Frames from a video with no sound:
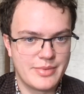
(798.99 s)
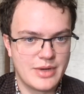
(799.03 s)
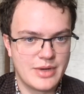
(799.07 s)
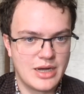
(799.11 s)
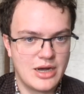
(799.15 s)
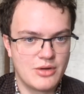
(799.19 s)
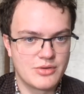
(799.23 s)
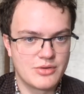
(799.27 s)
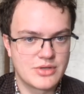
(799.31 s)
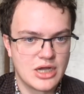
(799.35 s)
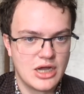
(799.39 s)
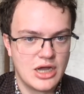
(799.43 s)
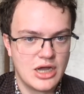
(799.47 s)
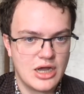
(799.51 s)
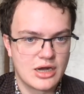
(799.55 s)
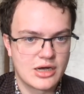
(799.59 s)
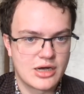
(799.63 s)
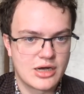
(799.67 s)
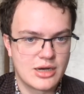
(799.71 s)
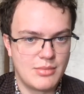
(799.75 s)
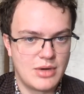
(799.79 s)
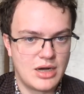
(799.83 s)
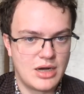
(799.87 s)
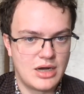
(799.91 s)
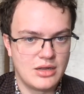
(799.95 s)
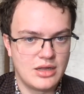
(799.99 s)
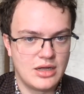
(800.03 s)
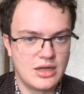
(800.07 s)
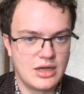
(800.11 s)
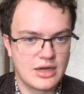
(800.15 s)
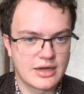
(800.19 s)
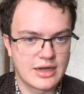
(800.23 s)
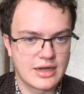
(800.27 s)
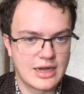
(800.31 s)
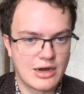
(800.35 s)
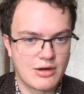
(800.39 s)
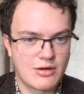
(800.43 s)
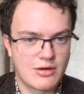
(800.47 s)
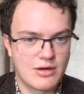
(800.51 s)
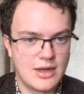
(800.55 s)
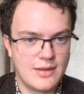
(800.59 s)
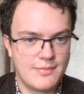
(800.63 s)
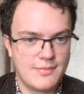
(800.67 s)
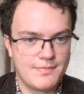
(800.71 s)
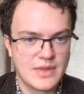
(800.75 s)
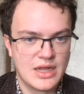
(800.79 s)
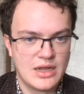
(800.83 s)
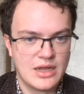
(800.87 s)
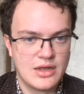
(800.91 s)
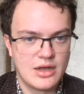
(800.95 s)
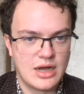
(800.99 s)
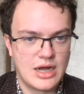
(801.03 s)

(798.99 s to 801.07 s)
about Kamala Kara,